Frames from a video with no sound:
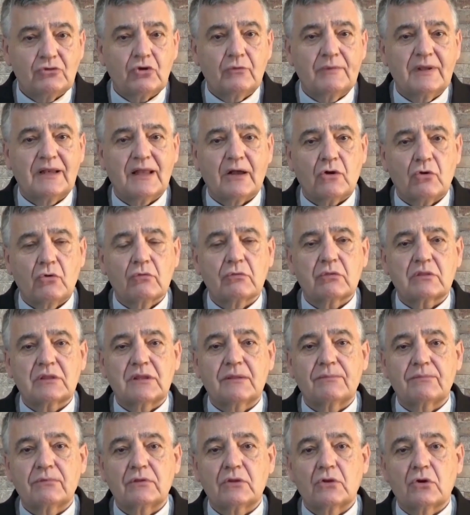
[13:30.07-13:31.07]
even though
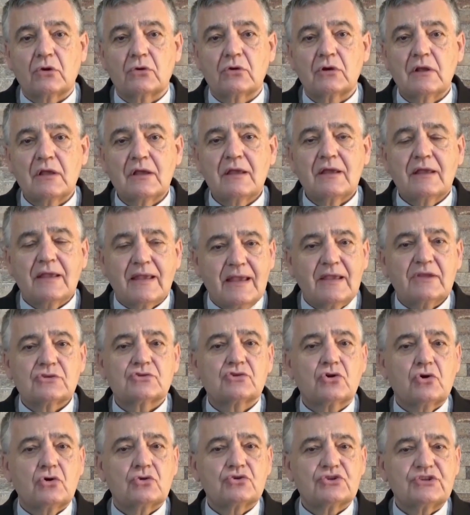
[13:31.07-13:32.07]
the mother is
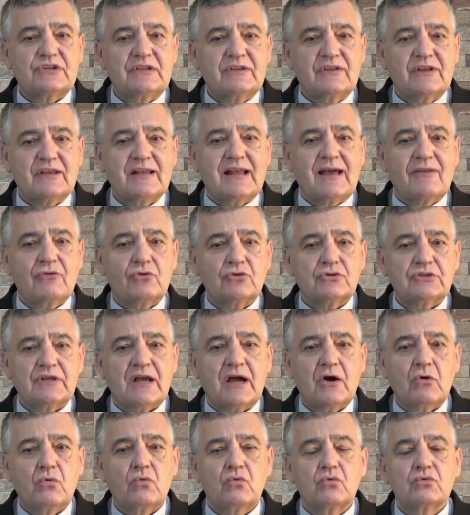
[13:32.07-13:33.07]
the
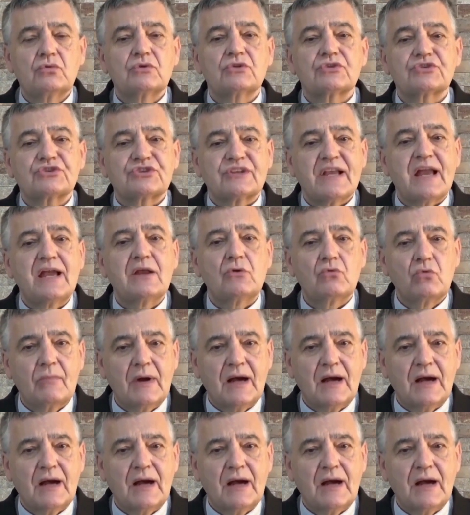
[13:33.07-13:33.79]
carrying woman,